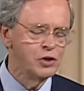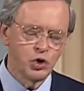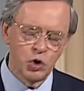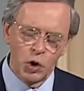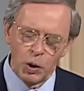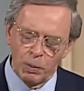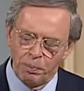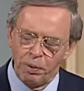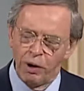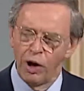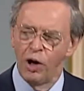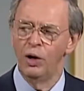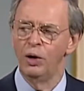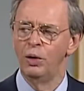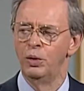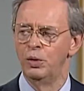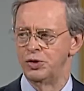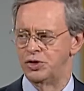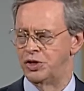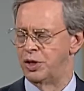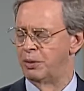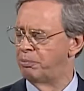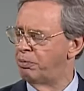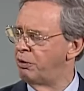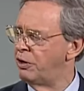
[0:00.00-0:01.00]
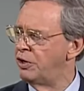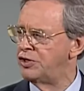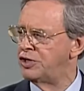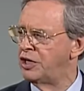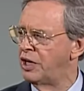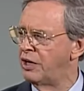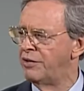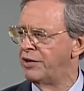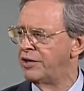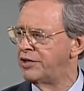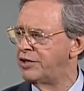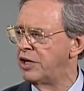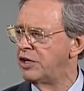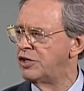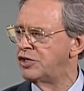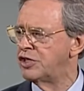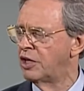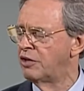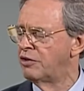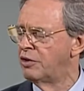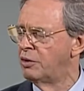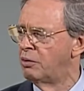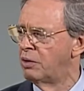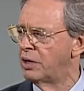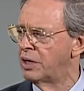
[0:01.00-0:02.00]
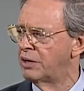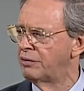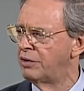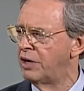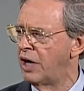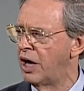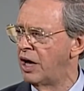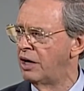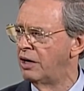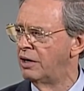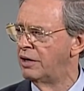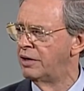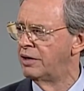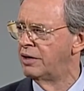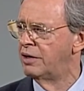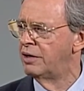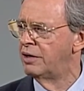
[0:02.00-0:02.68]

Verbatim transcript: to oppose the preaching and the teaching and the word of God.